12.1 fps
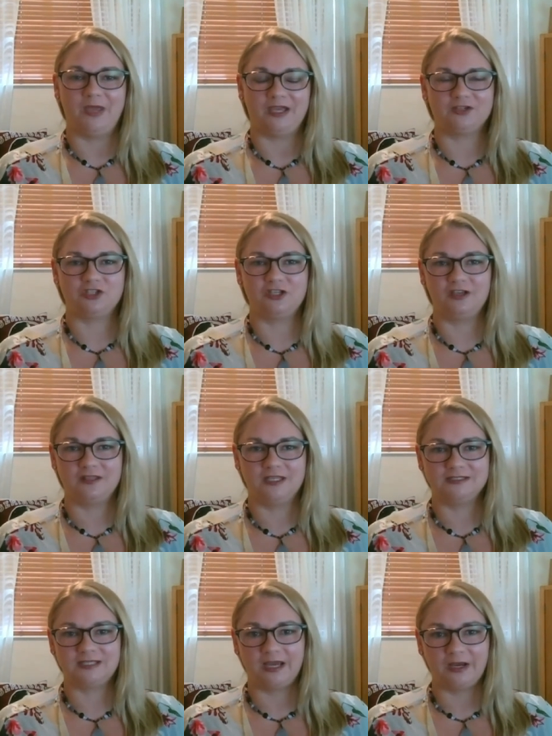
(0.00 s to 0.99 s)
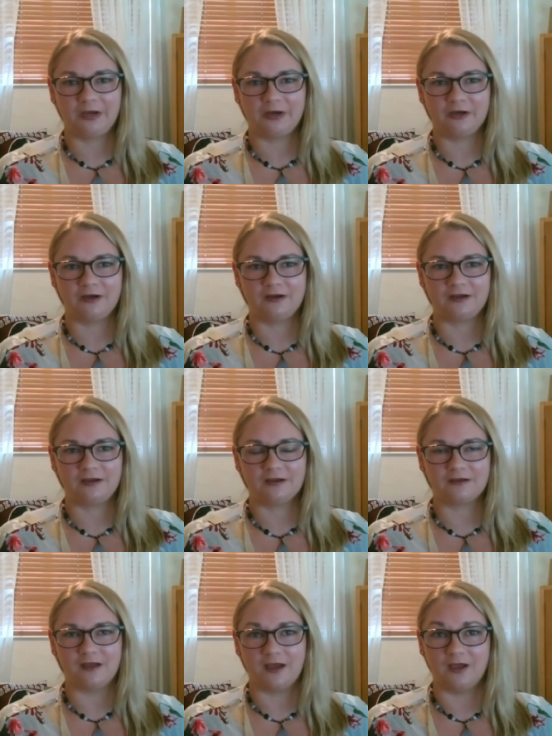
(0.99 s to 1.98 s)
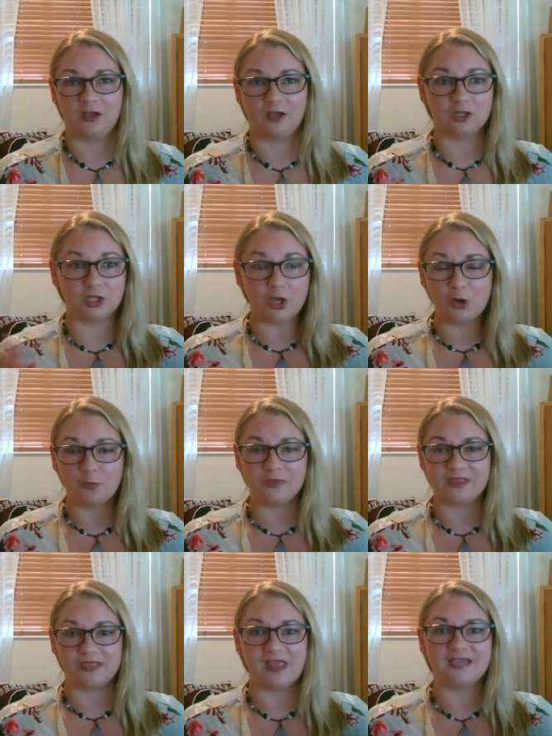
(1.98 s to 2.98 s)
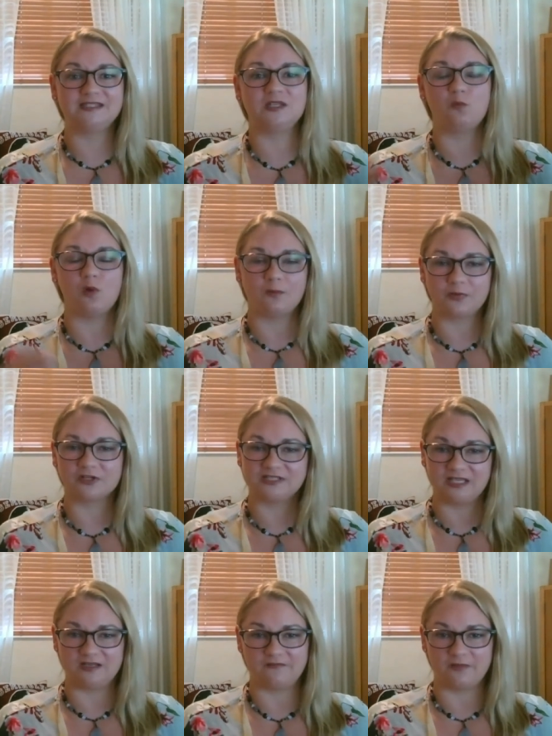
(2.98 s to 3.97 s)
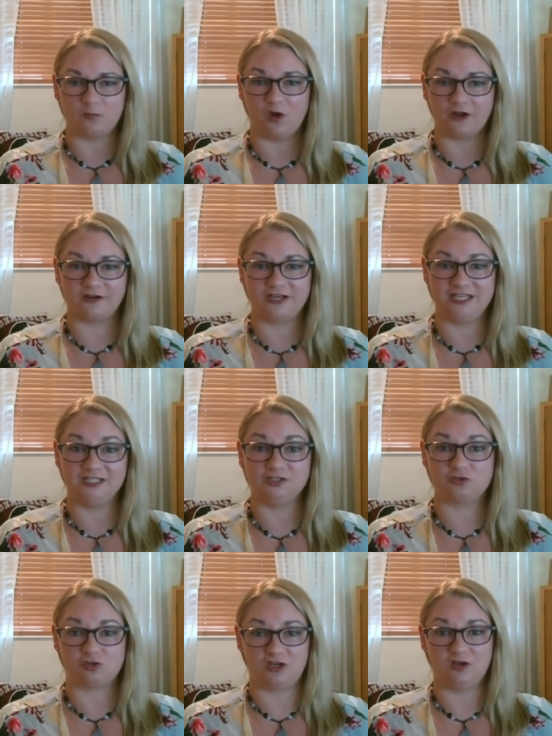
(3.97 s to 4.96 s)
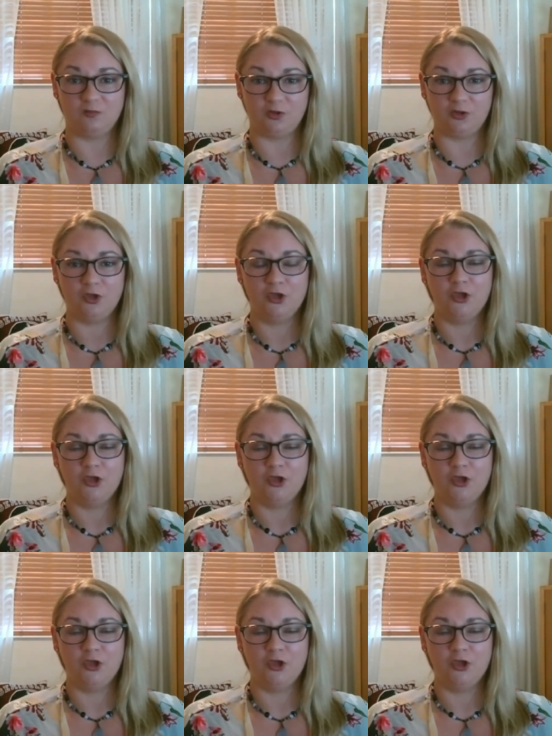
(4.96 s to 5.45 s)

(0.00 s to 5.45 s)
Actually, in the entire globe, less than 1% of the water is drinkable.